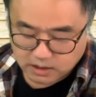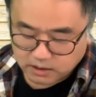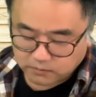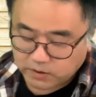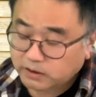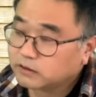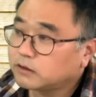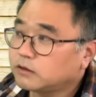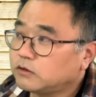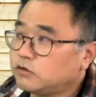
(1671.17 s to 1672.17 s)
But
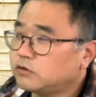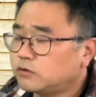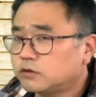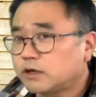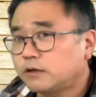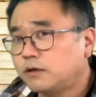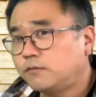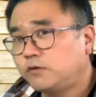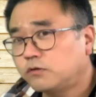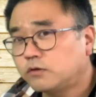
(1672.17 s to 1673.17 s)
if you know
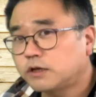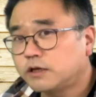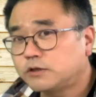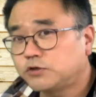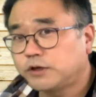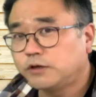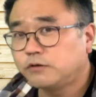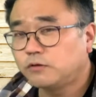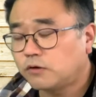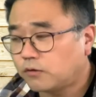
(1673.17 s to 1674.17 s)
the history, you
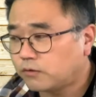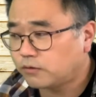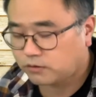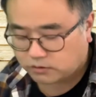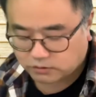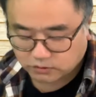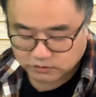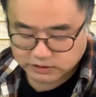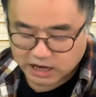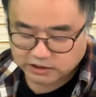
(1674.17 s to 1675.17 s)
know
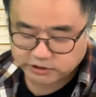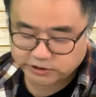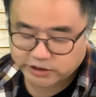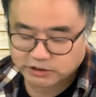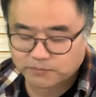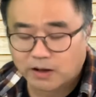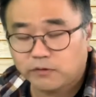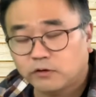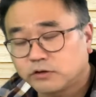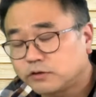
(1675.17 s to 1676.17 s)
those Assyrians,
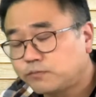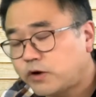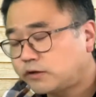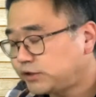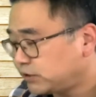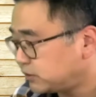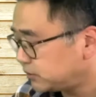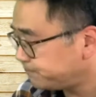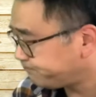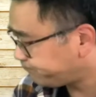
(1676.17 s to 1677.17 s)
Babylonians, Persians,
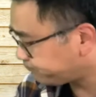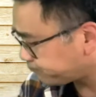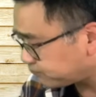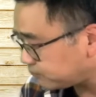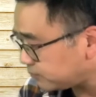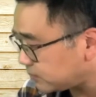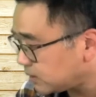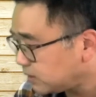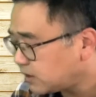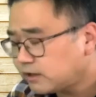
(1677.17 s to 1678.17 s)

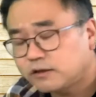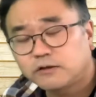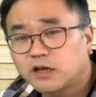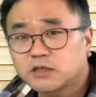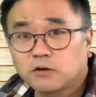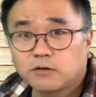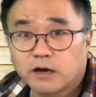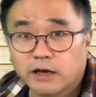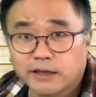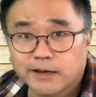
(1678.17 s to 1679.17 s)
they didn't last long
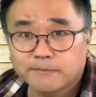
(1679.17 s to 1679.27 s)
either.